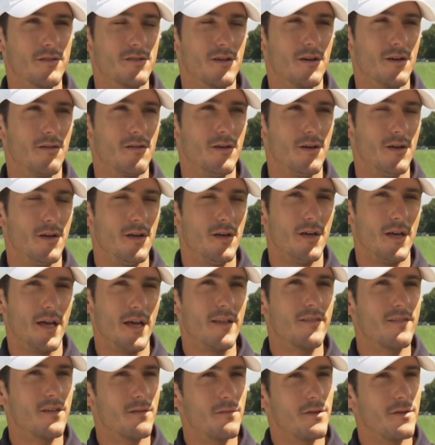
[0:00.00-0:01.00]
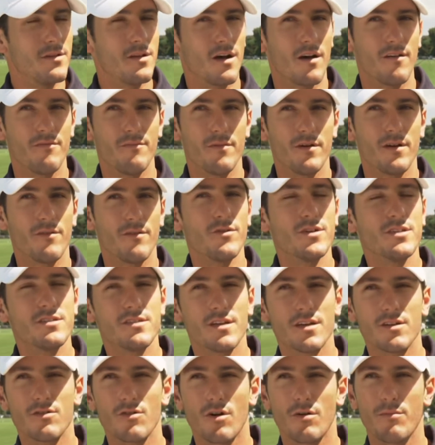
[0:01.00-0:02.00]
So it's going to be tough, but if we
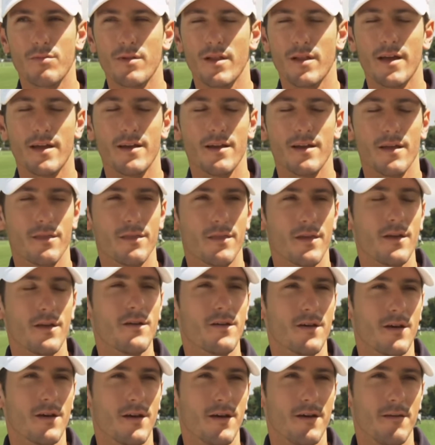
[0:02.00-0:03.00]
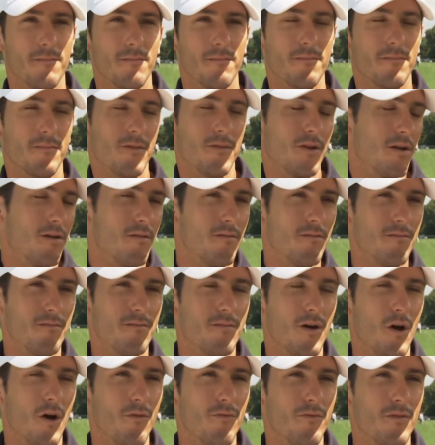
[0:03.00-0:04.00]
stick to our plan, I think
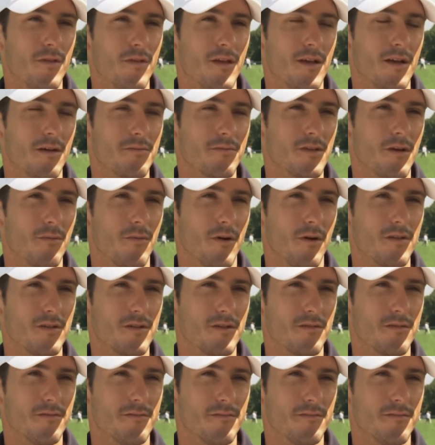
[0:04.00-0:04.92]
hopefully it comes out positive.